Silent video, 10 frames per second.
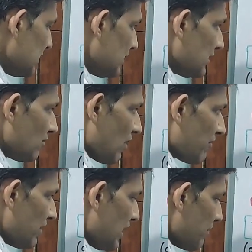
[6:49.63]
then
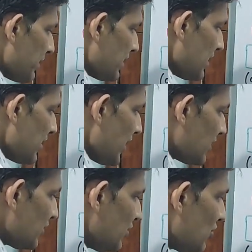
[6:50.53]
what will happen?
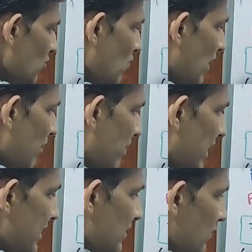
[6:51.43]
X into 1
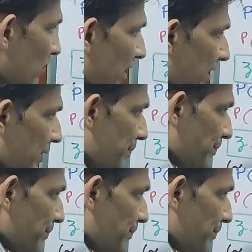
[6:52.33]
minus y